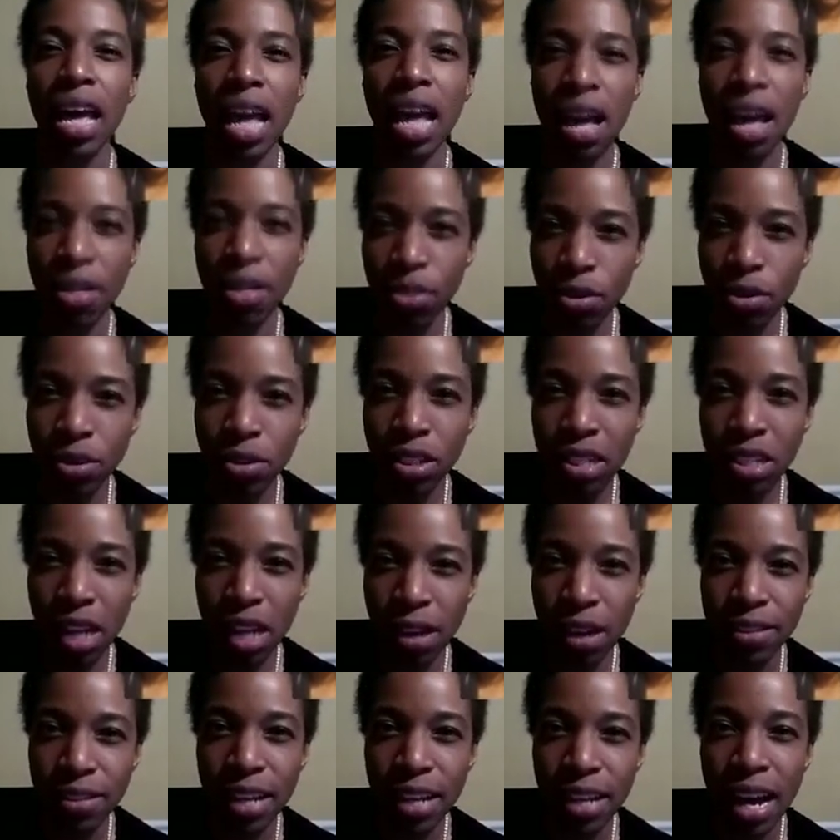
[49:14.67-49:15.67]
in those
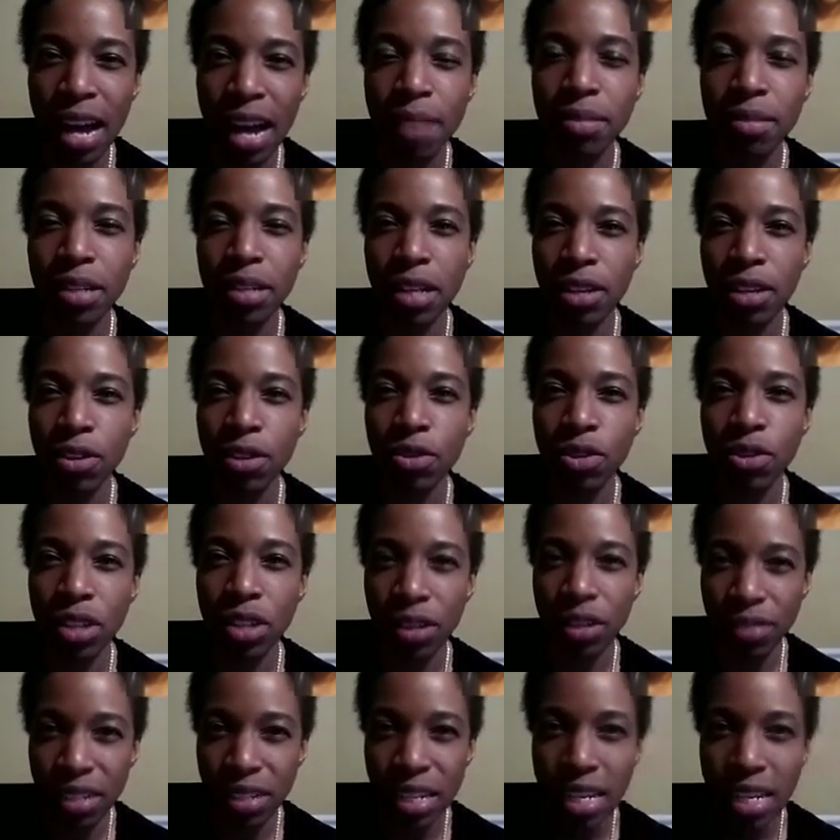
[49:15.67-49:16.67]
tough times and in those
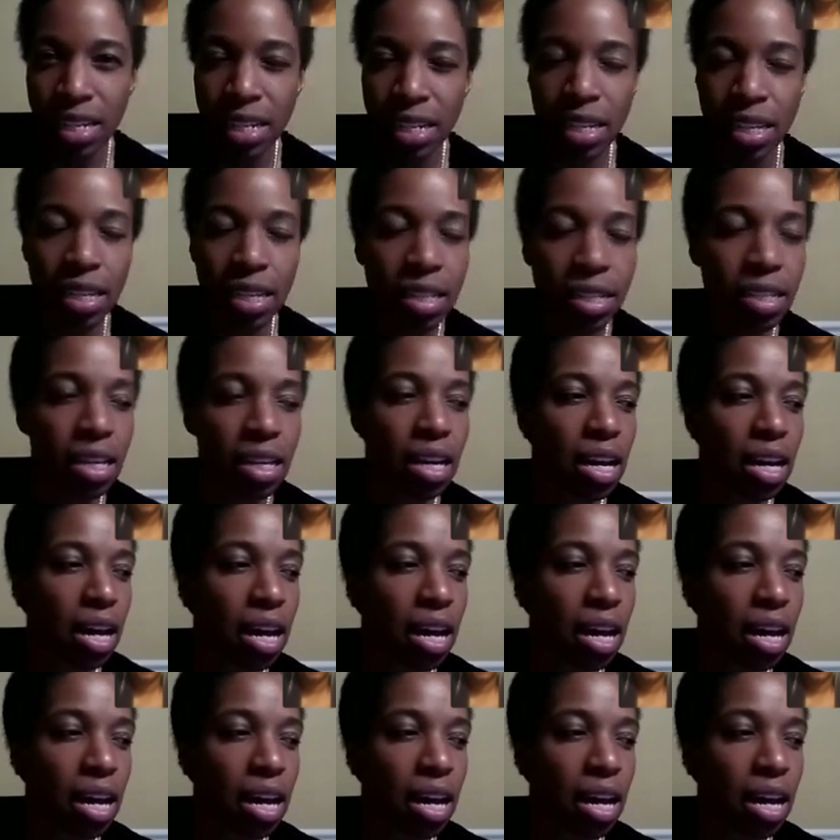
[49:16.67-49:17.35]
tough seasons.